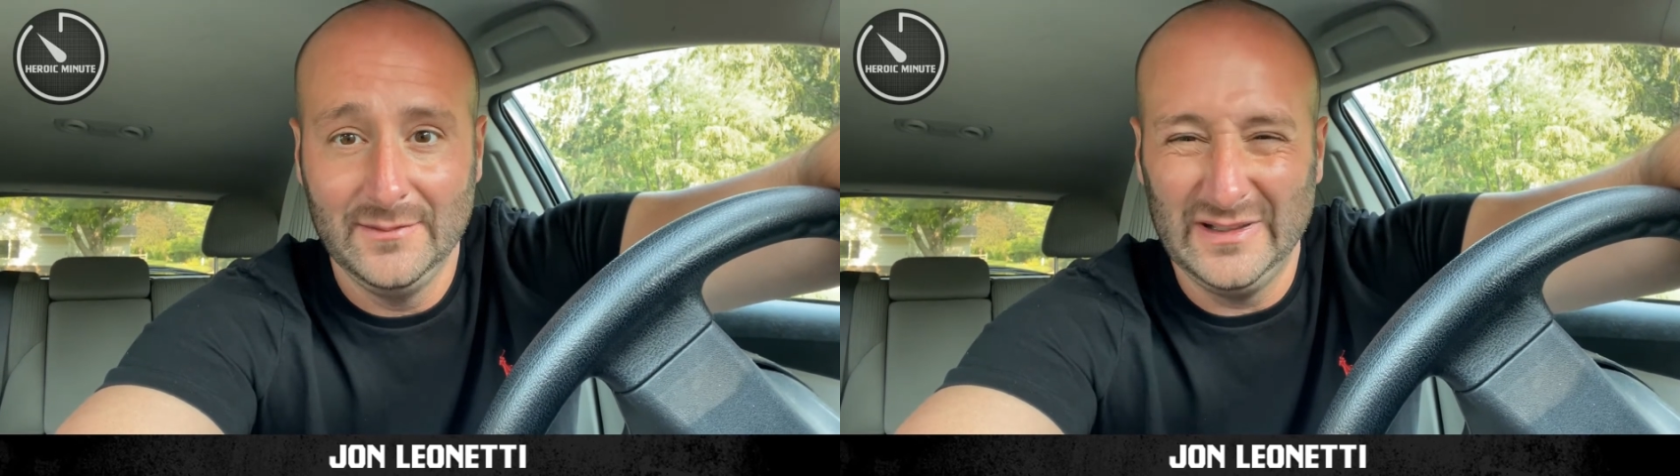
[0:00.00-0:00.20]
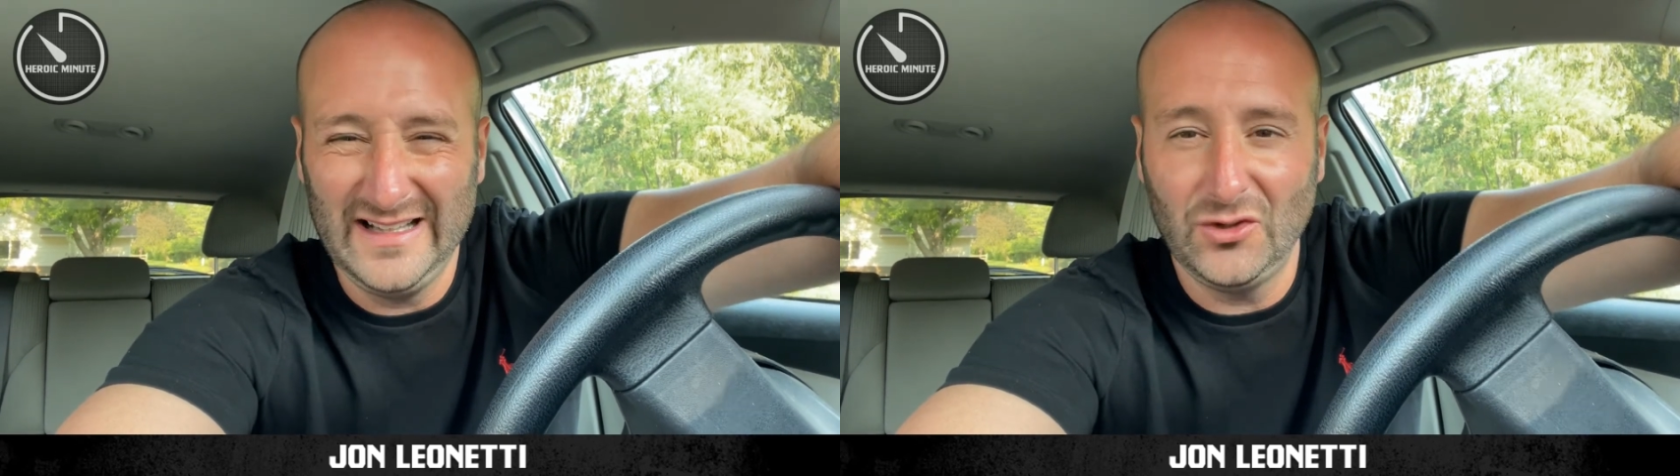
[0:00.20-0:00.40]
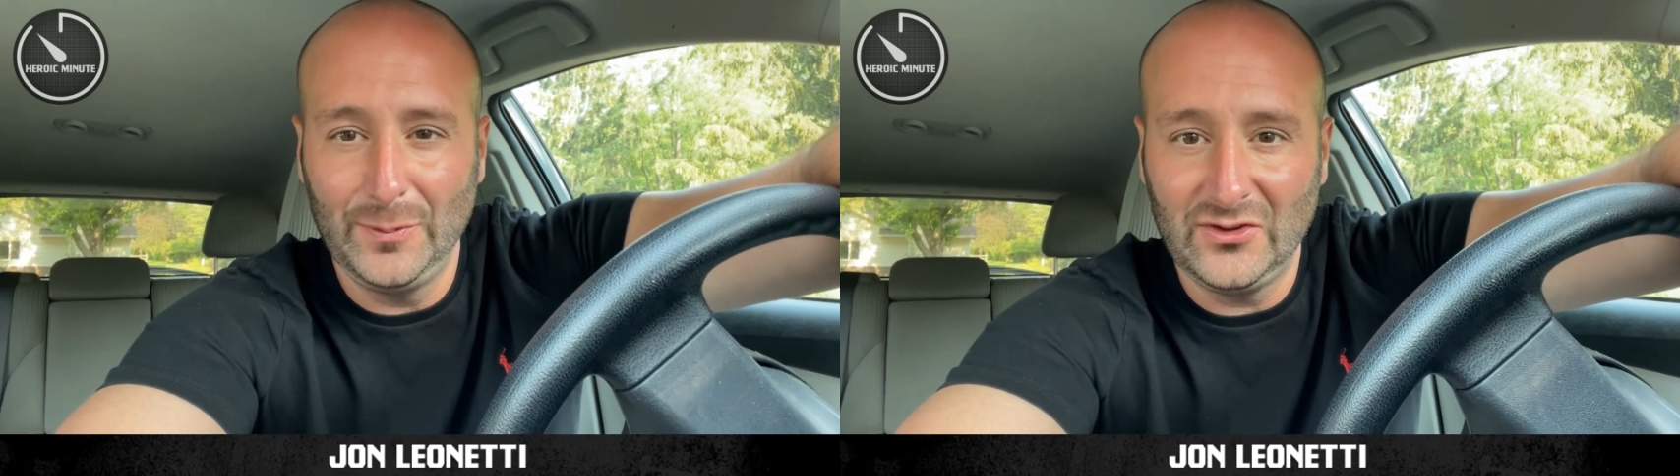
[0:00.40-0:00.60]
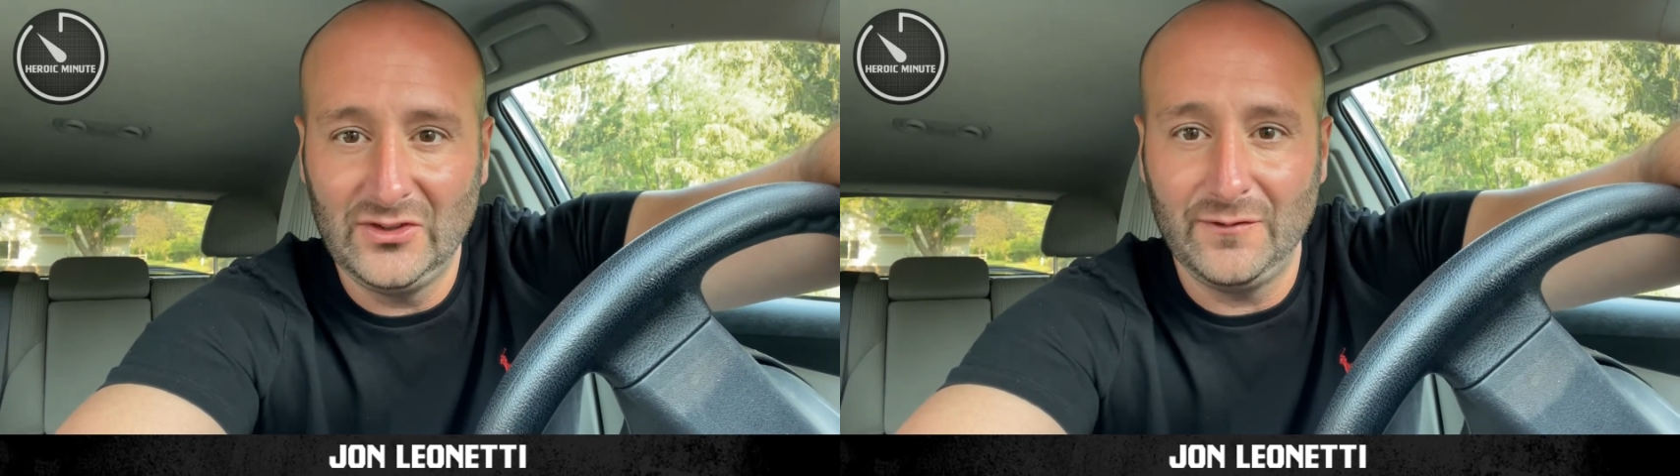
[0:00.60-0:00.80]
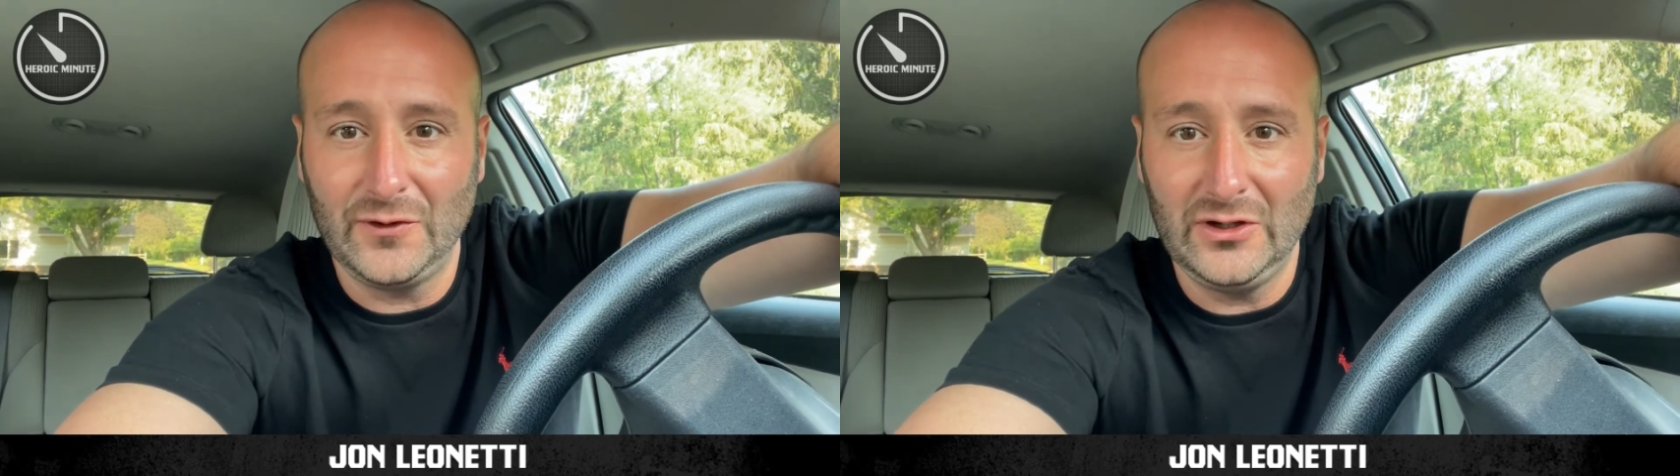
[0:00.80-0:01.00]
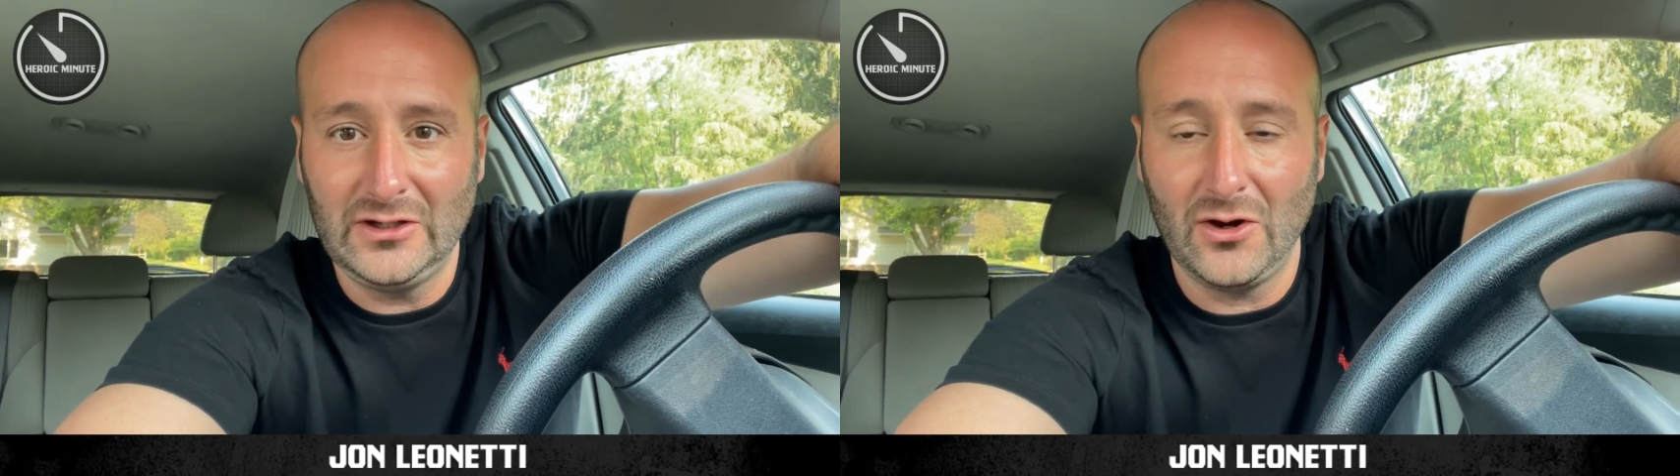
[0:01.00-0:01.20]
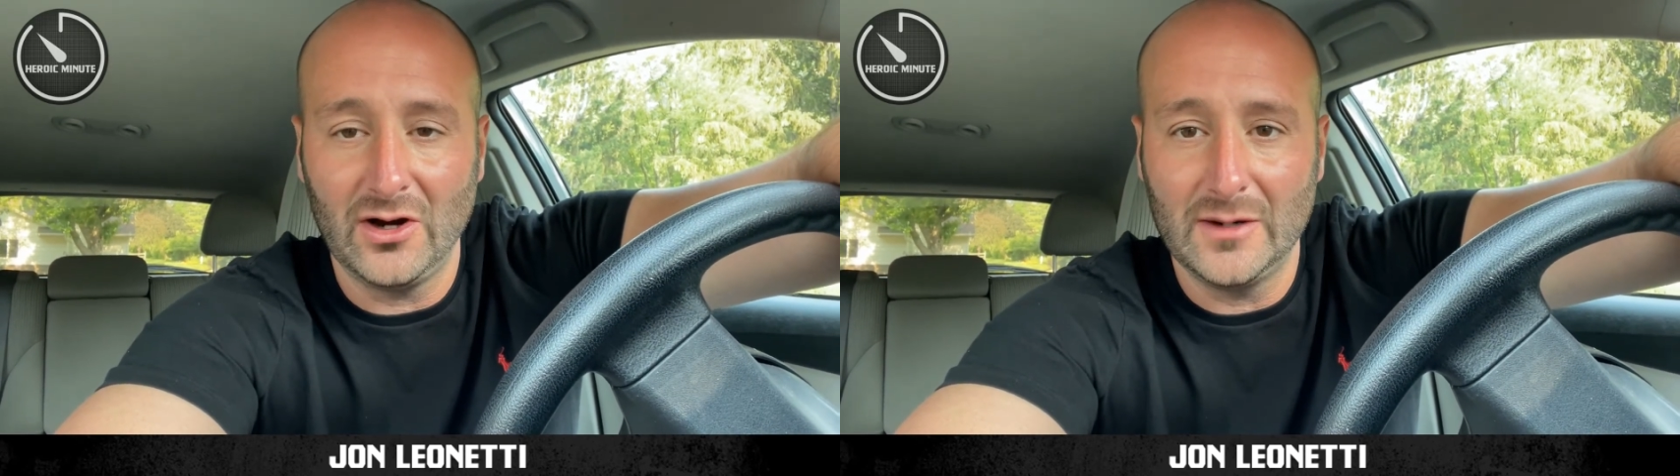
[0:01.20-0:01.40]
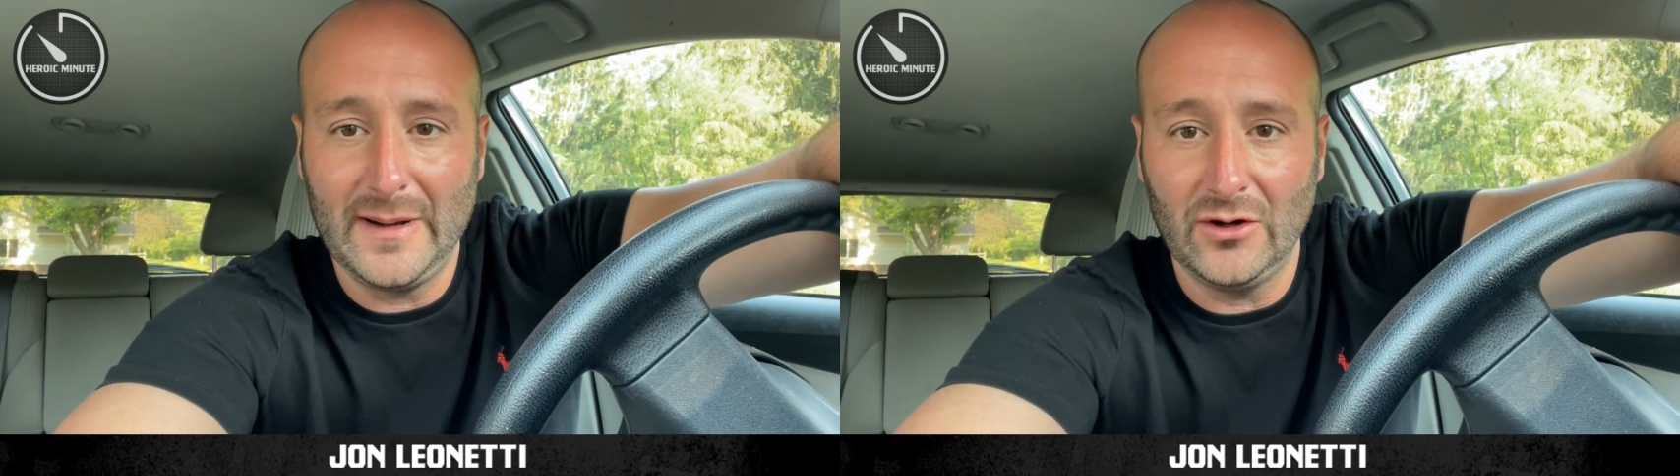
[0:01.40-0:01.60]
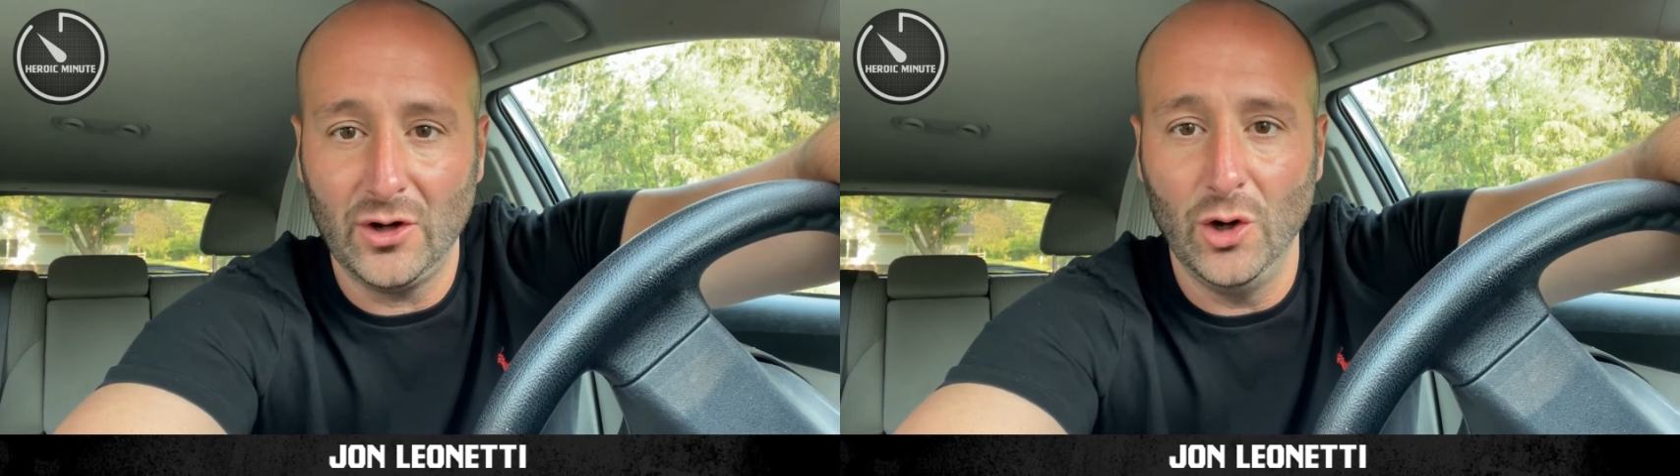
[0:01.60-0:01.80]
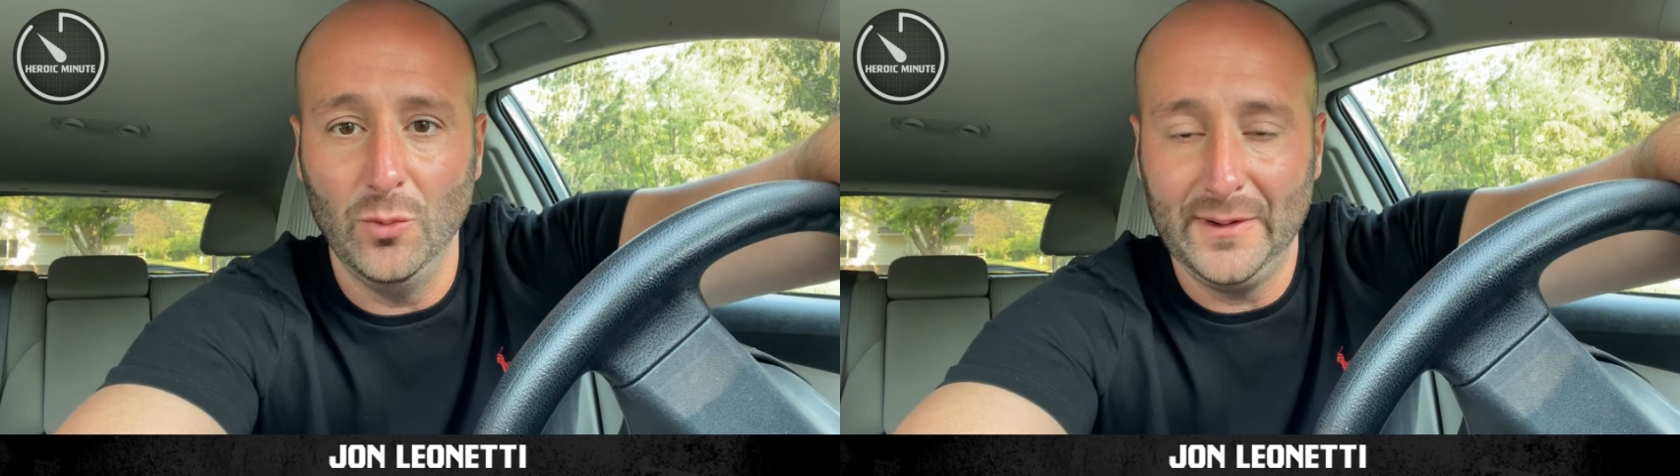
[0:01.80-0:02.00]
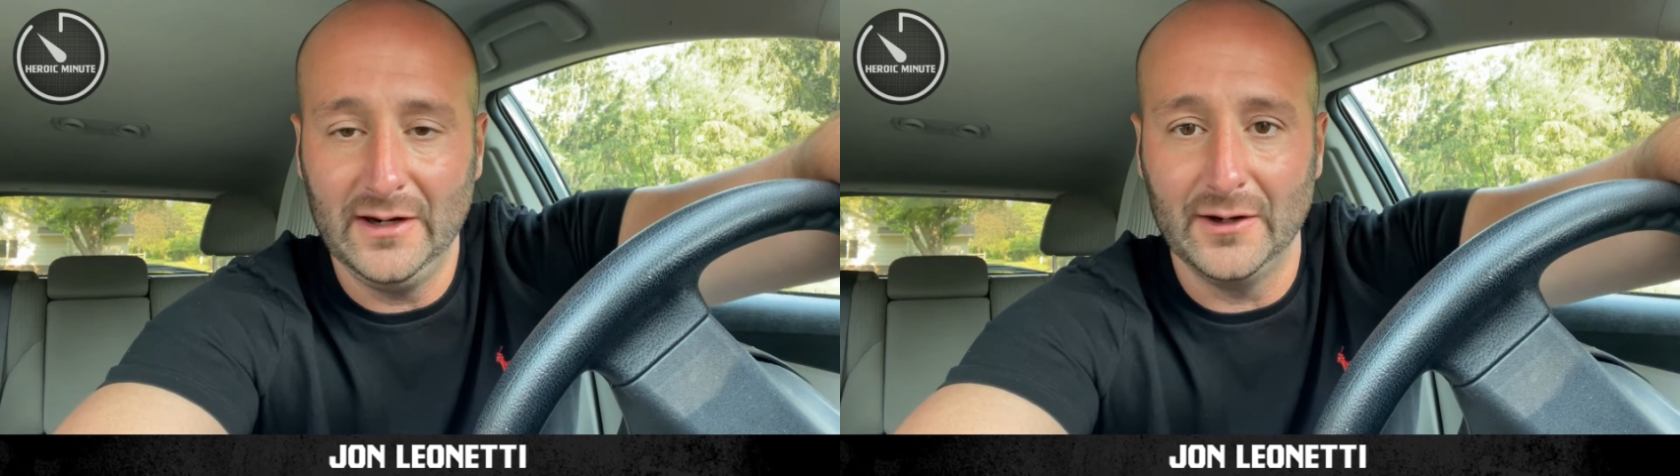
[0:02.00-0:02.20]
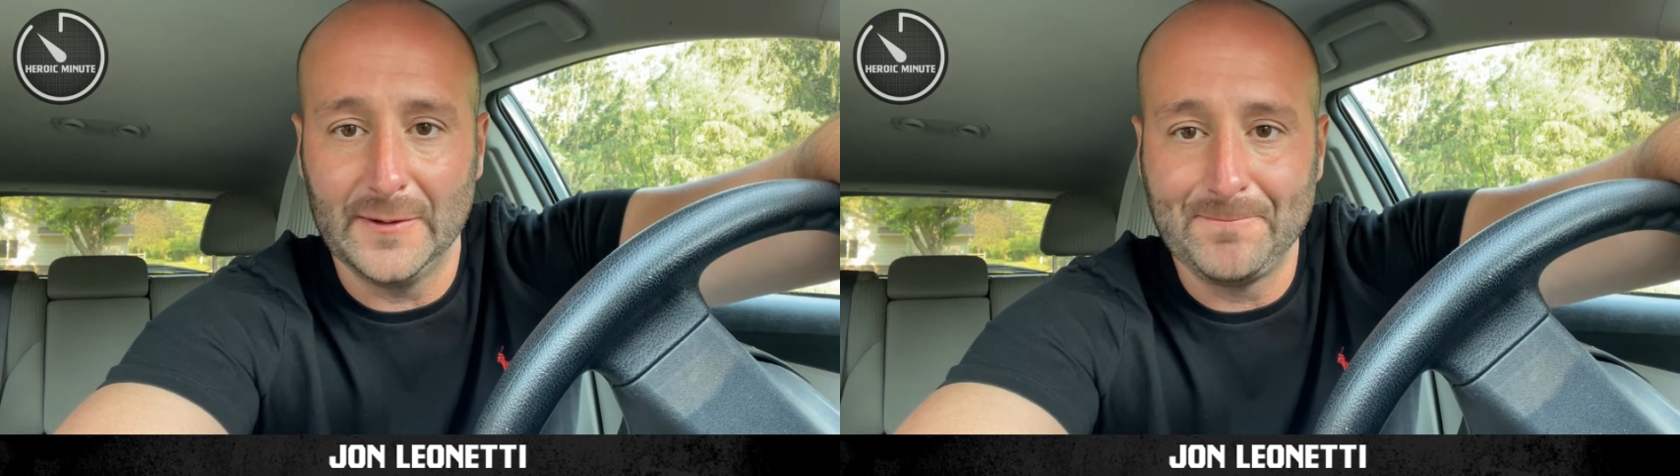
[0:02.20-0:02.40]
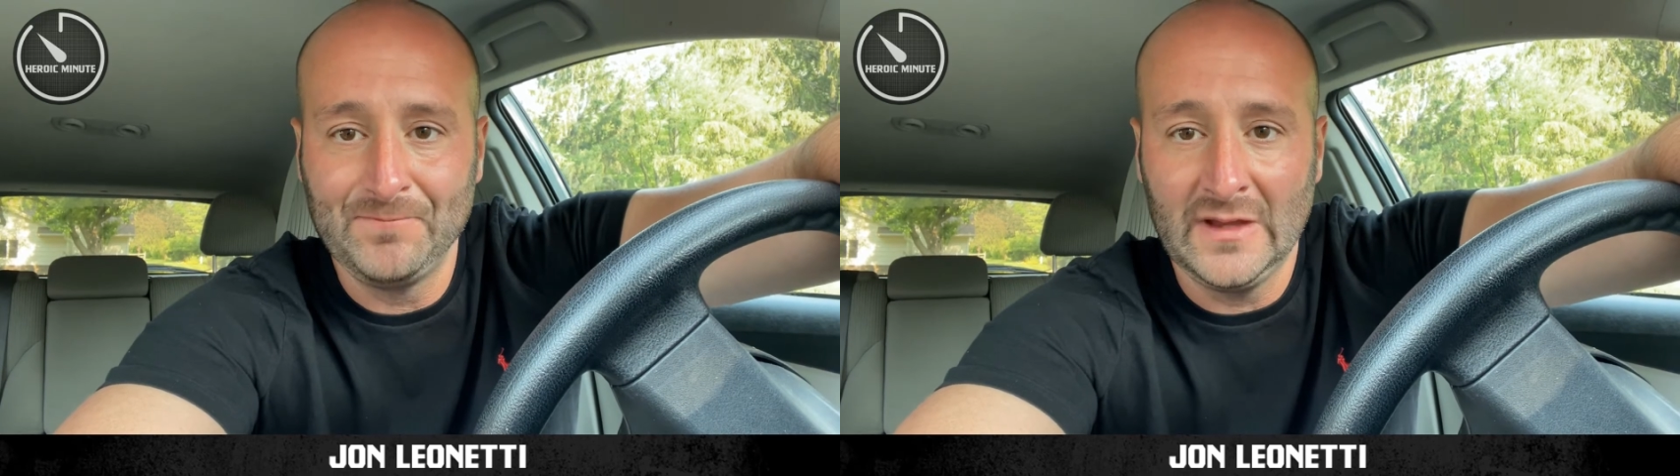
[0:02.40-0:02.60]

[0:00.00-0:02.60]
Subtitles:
but let's specifically talk about hope here